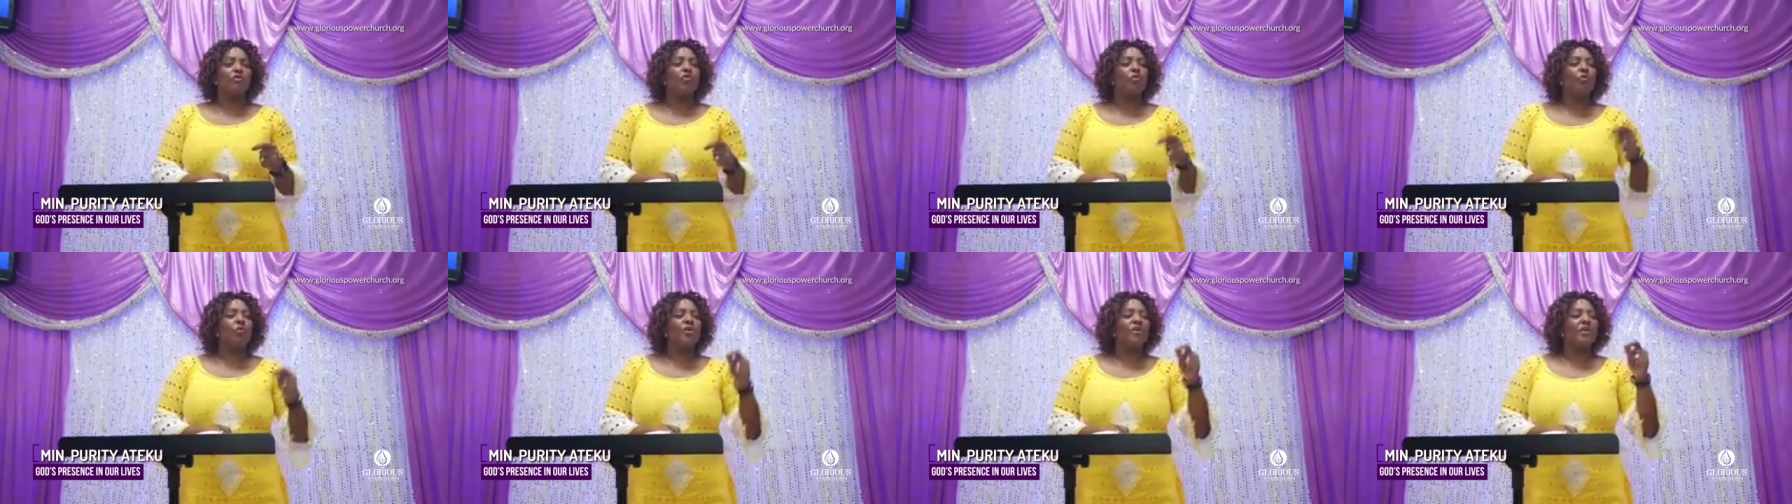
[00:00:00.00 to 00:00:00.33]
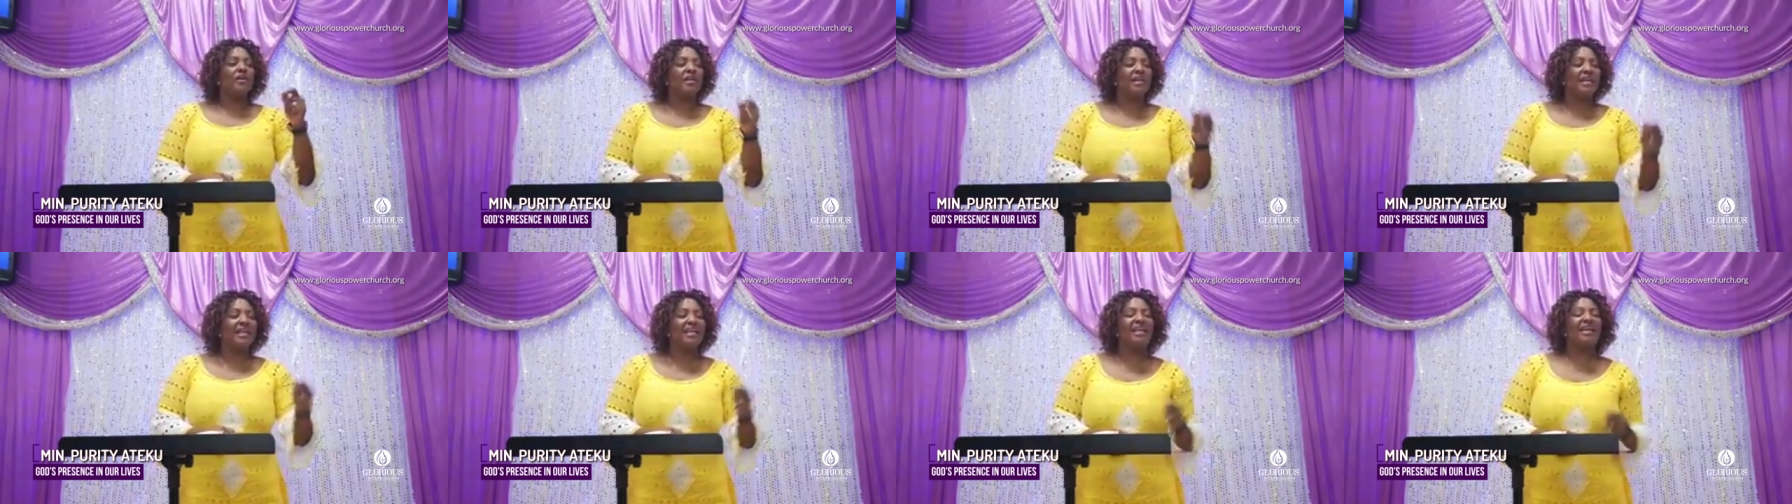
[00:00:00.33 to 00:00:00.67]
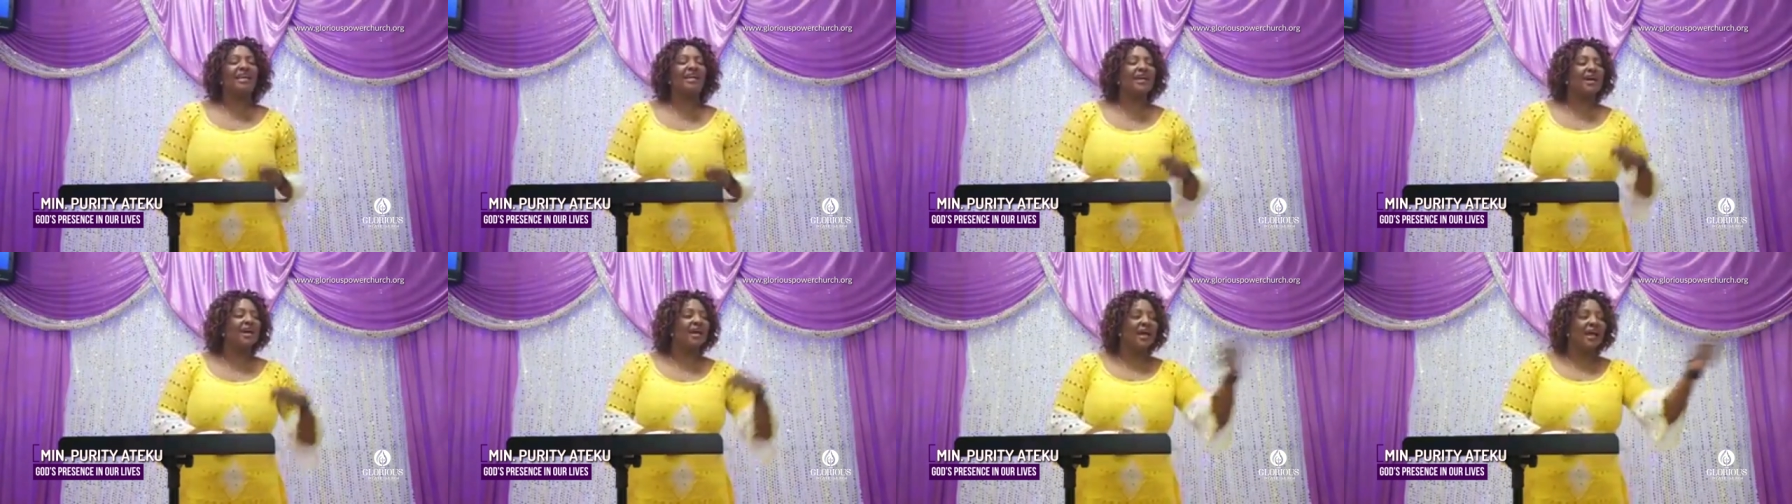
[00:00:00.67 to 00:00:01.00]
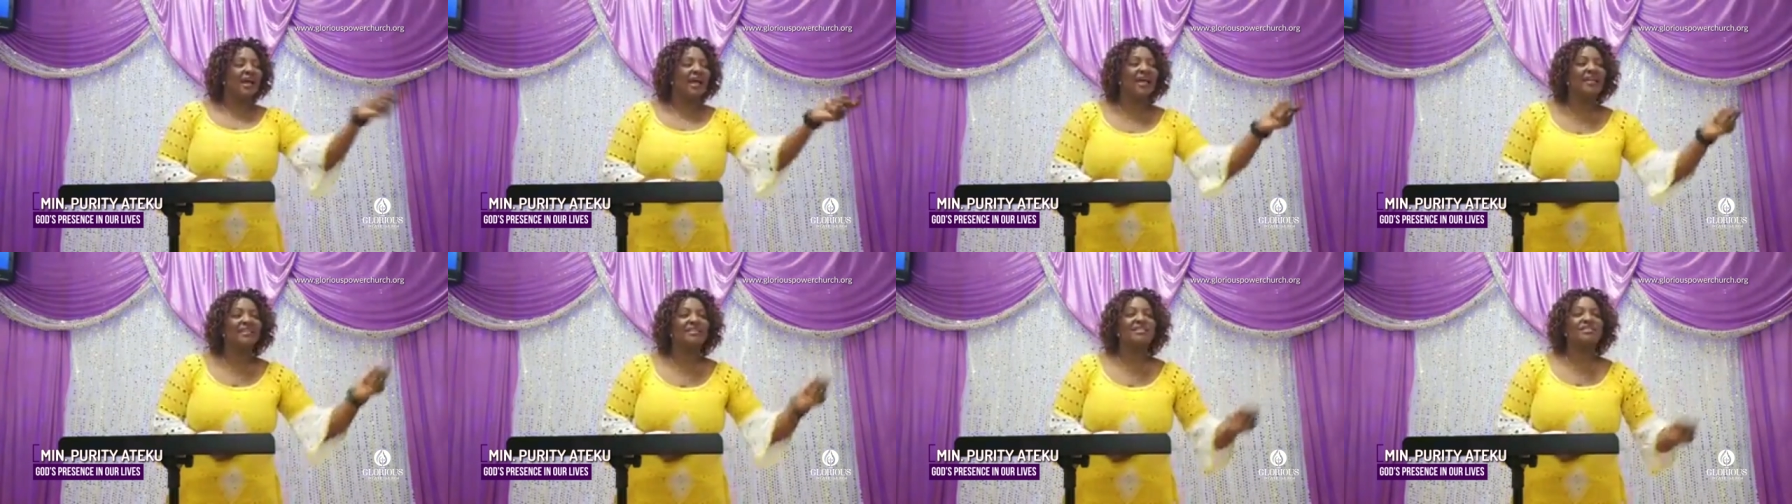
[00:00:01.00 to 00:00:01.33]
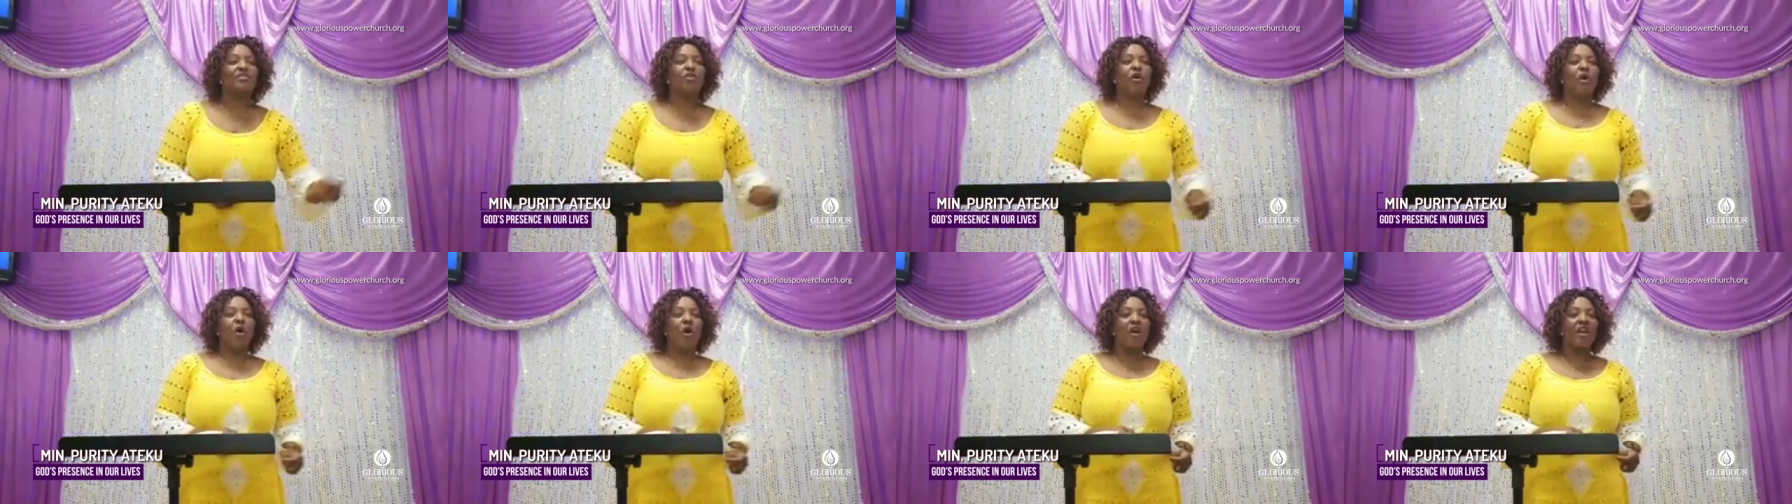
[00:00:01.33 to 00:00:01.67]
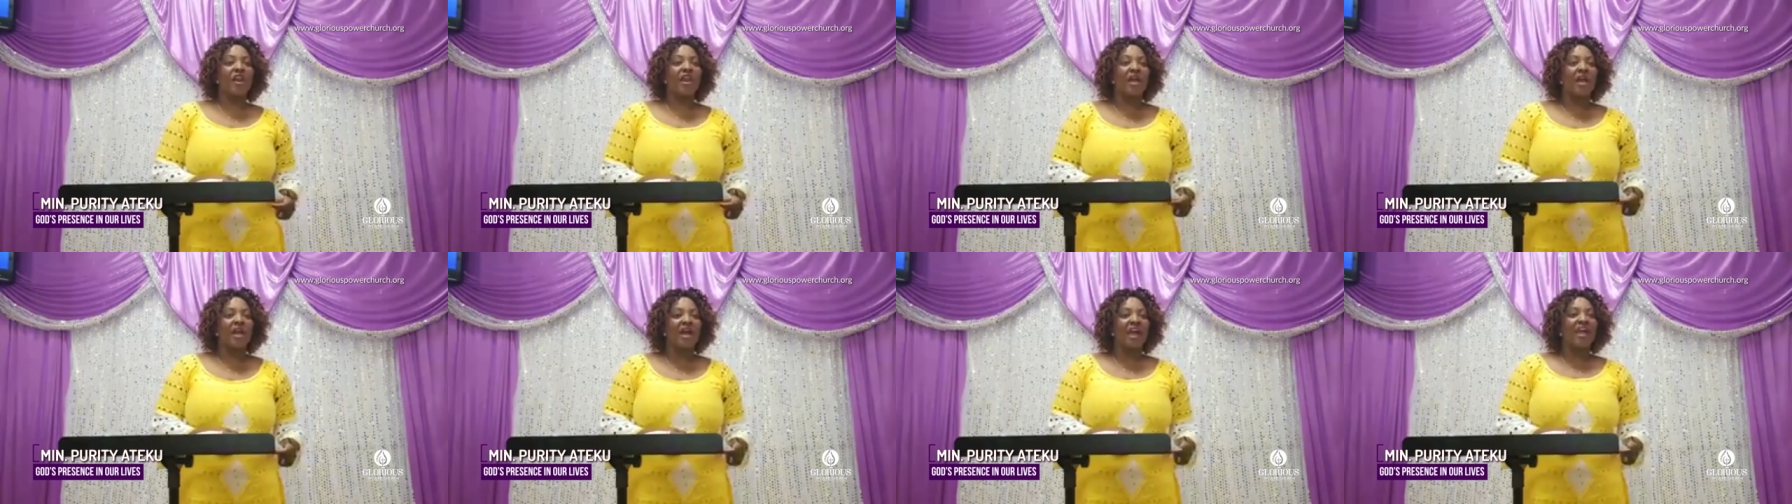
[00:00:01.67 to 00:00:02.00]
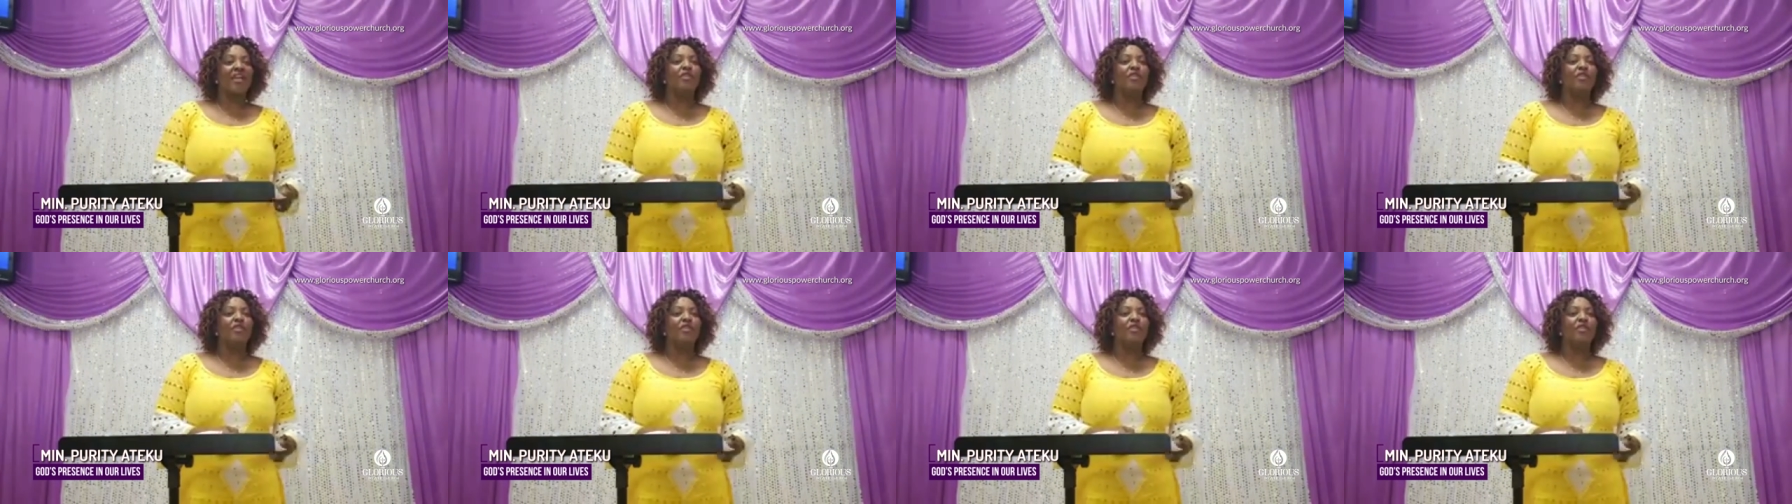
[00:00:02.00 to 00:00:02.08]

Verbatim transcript: You will click it's gone mm.